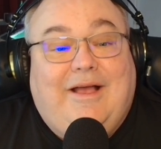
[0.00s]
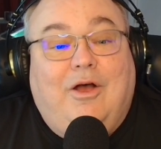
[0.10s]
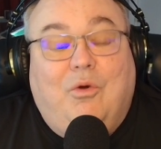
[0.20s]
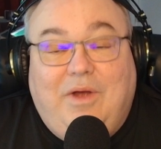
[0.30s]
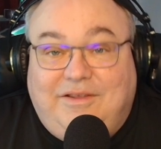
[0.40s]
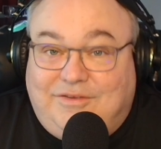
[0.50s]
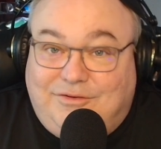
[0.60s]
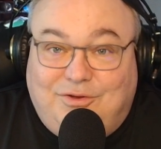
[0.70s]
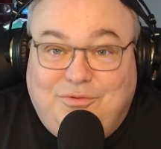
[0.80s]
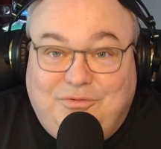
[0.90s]

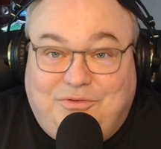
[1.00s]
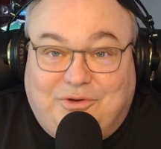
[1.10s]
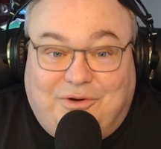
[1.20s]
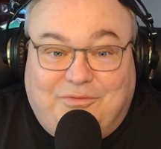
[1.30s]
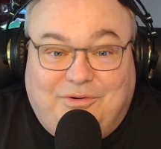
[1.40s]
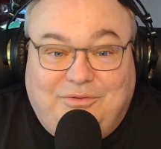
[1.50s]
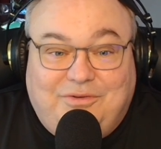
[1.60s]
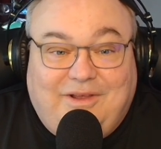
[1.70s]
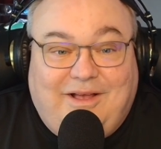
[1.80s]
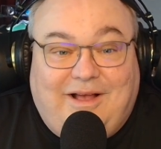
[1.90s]
OS2
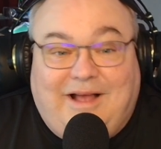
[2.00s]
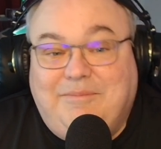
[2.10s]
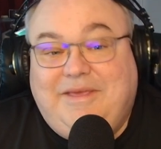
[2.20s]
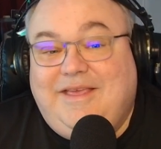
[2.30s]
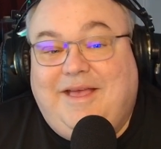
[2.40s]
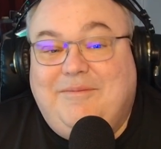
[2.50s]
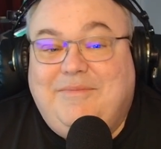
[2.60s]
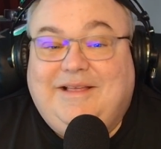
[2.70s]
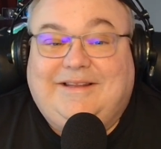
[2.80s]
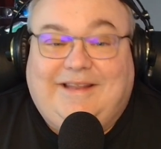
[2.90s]
servers,
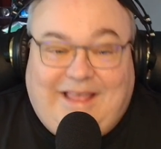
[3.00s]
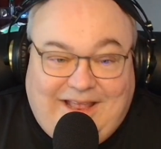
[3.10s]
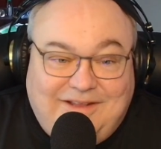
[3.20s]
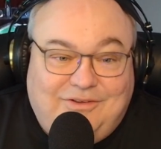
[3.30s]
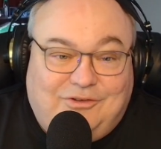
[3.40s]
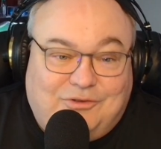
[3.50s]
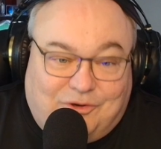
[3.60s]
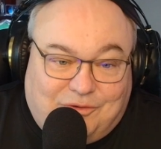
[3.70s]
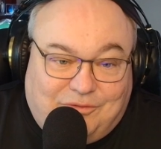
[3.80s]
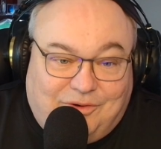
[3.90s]
IBM LAN
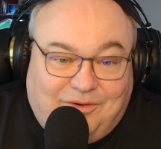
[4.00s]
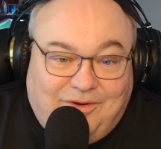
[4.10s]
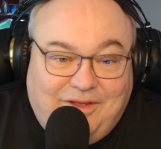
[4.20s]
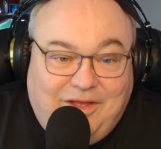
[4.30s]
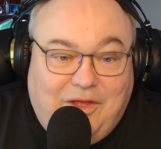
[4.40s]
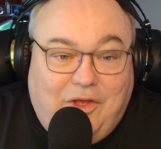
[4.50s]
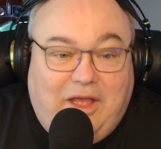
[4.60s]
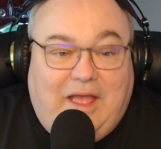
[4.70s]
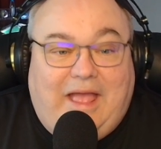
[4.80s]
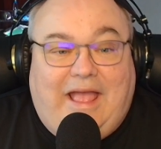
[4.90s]
server,
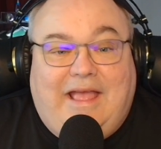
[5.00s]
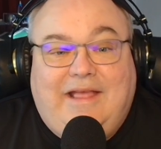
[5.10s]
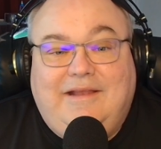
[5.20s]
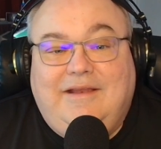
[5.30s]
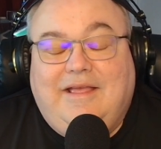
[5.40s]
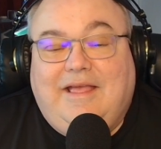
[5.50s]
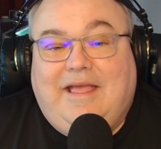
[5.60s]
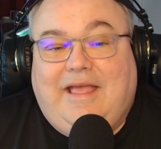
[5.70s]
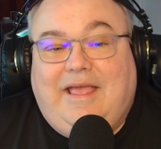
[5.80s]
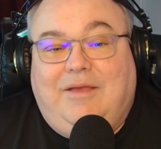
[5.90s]
and
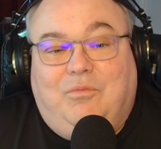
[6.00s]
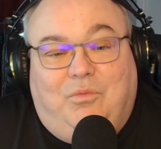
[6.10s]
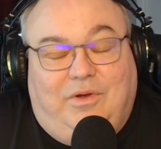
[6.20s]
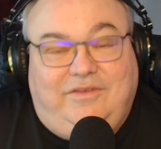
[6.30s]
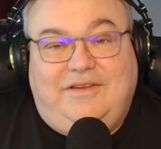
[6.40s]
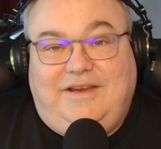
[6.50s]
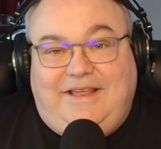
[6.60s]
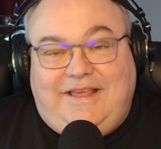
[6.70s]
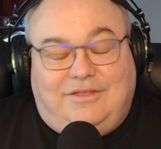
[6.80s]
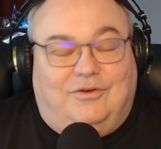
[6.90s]
it wasn't
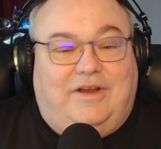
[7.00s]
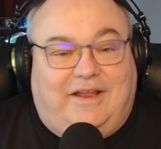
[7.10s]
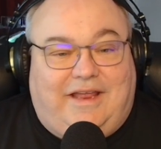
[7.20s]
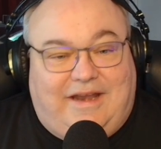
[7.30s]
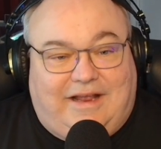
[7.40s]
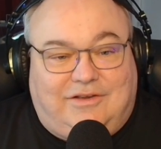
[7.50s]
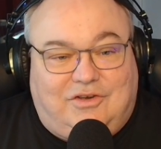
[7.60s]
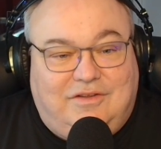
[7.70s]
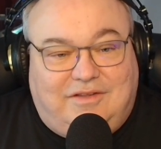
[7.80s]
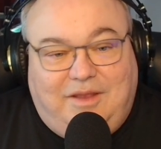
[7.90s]
Ethernet
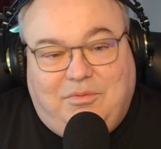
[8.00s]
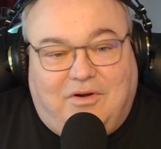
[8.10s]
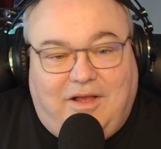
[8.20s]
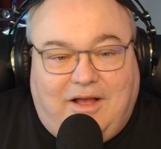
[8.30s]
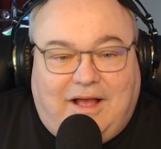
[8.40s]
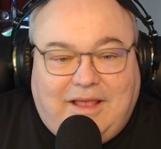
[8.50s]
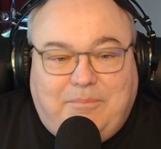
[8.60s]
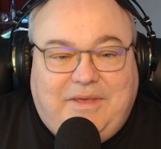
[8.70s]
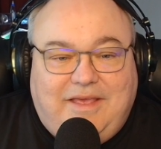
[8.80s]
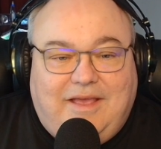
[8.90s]
connections. They were
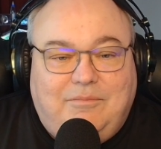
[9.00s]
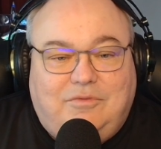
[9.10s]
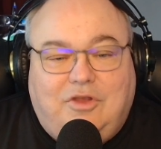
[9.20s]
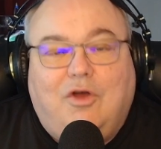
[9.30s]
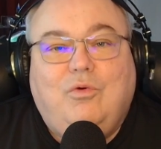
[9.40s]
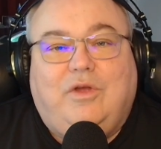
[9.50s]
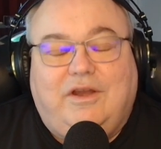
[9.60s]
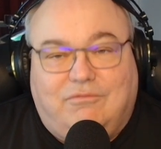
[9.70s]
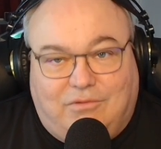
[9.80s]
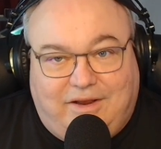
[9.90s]
IBM
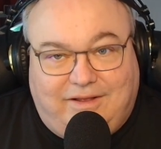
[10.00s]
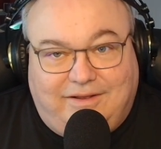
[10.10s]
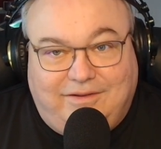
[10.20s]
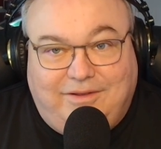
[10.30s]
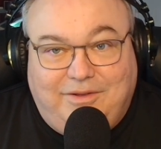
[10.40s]
token ring